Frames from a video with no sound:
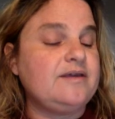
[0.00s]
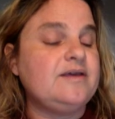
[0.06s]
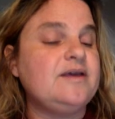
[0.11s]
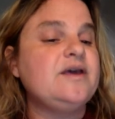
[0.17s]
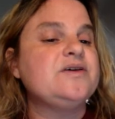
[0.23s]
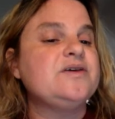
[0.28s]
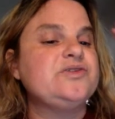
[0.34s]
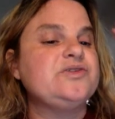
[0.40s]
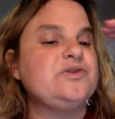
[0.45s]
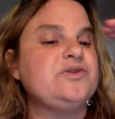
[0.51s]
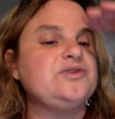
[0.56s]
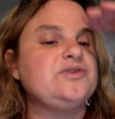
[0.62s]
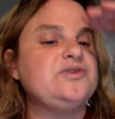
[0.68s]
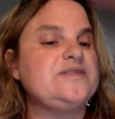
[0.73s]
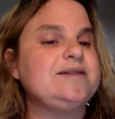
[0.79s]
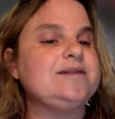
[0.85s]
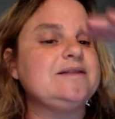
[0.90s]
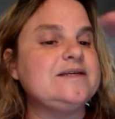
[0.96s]
So just a
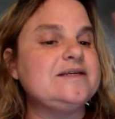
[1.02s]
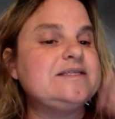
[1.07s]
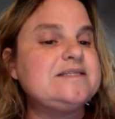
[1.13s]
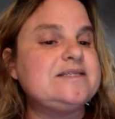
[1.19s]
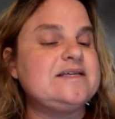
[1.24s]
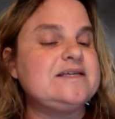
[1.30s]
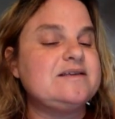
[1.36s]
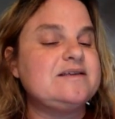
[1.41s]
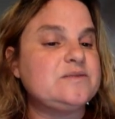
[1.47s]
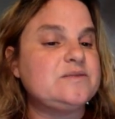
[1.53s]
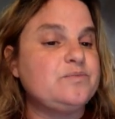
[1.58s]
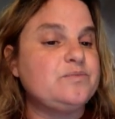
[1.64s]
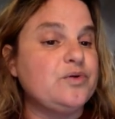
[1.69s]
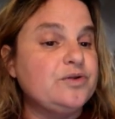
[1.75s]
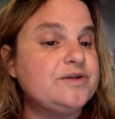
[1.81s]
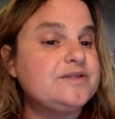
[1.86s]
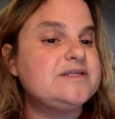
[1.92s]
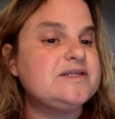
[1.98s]
listing that's
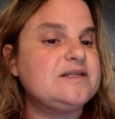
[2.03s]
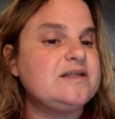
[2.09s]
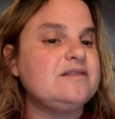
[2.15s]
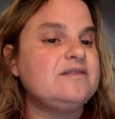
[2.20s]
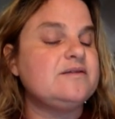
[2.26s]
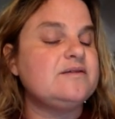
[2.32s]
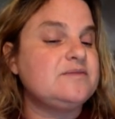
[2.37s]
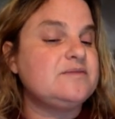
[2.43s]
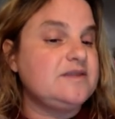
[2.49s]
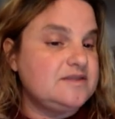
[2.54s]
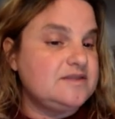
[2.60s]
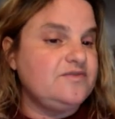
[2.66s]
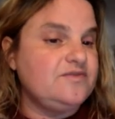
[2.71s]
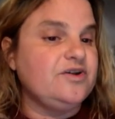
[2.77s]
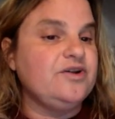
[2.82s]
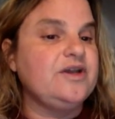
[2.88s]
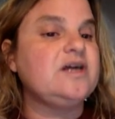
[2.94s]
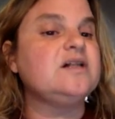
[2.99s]
bulleted and that's
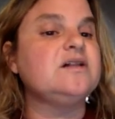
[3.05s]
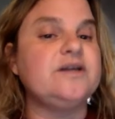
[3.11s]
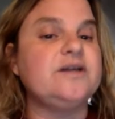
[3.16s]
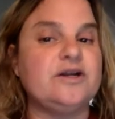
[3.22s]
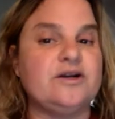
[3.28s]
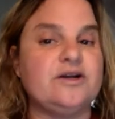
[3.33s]
very clear.